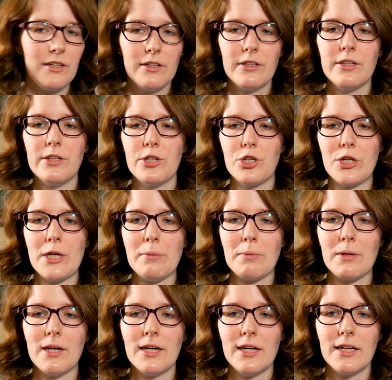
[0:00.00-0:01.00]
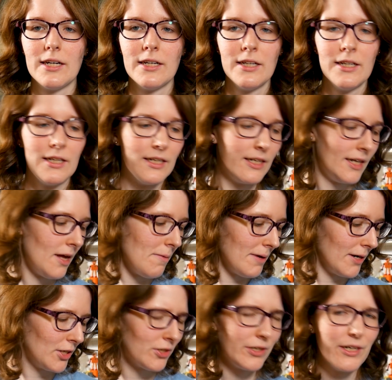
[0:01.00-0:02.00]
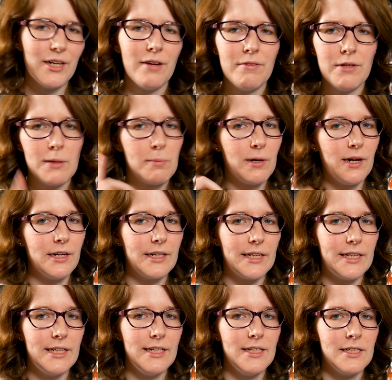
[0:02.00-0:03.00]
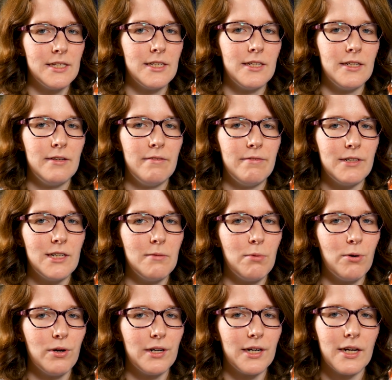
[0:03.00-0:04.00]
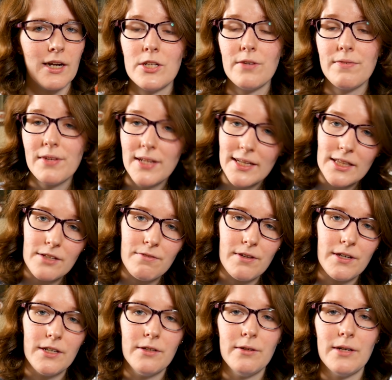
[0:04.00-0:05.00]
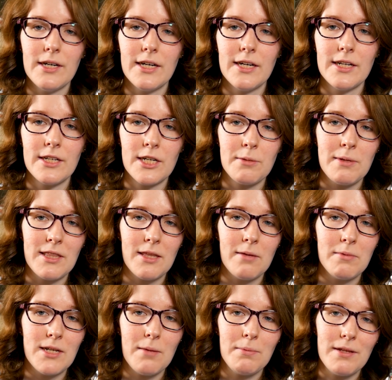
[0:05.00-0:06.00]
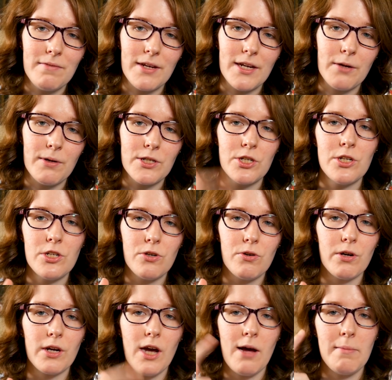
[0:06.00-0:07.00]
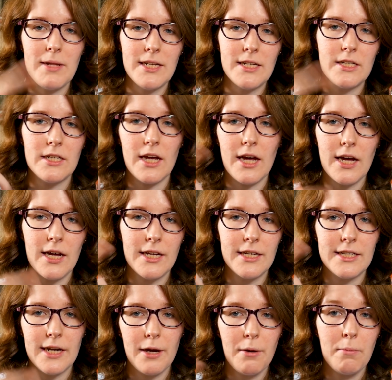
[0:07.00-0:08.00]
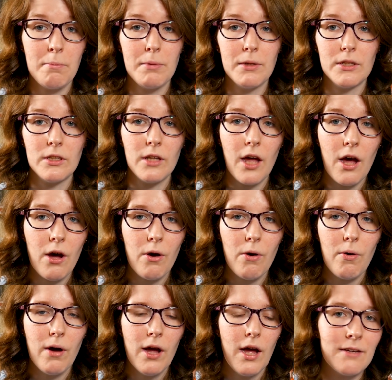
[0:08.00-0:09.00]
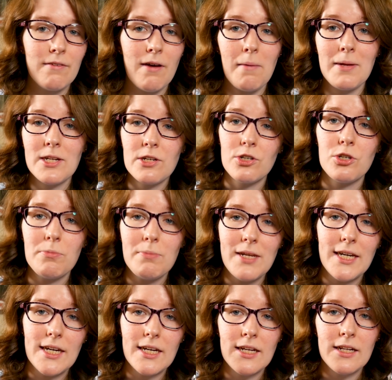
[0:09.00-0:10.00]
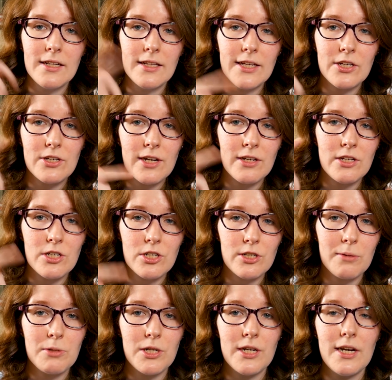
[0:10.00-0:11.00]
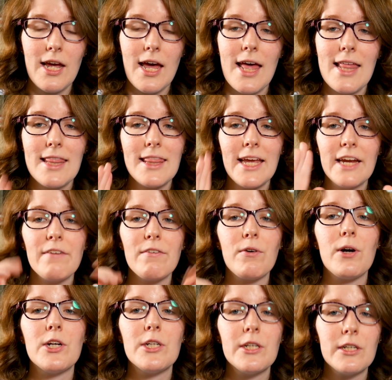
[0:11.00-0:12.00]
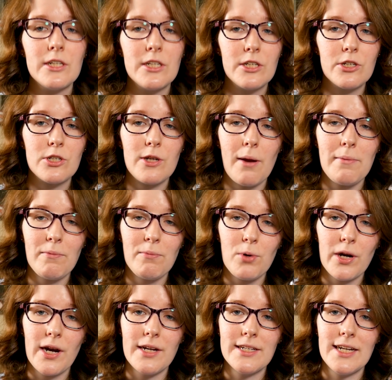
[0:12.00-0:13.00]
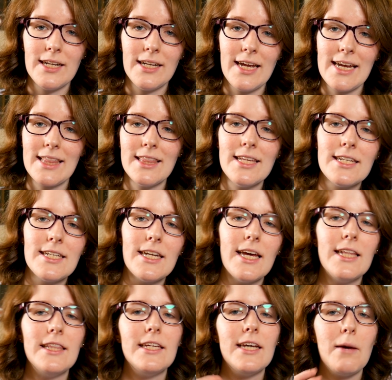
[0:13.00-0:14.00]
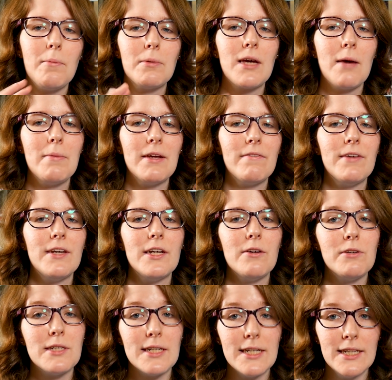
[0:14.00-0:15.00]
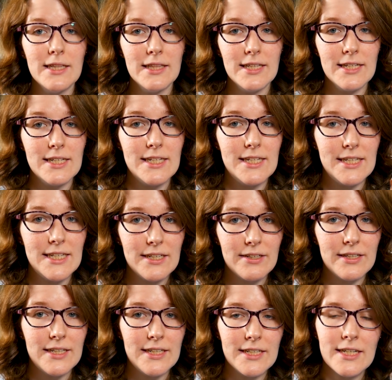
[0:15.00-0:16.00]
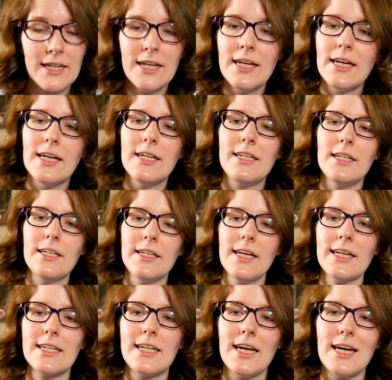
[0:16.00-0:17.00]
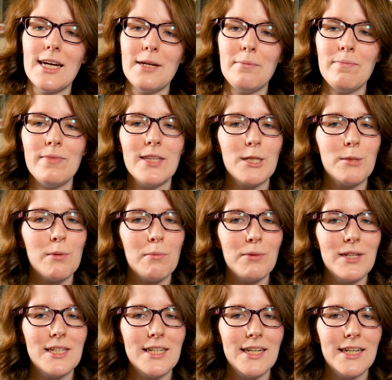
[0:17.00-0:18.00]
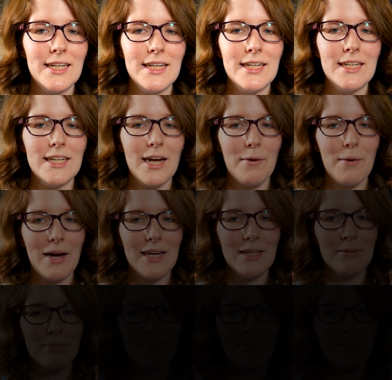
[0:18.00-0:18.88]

in good shape. Uh, make sure you have your product keys very important. So if you like this video, uh, toss me a thumbs up, leave any questions or comments uh, down below. Find me on social media, links down in the description. Thank you for watching and consider subscribing for more content like this and the upcoming videos in this series. And until next time, this has been Blitz City DIY.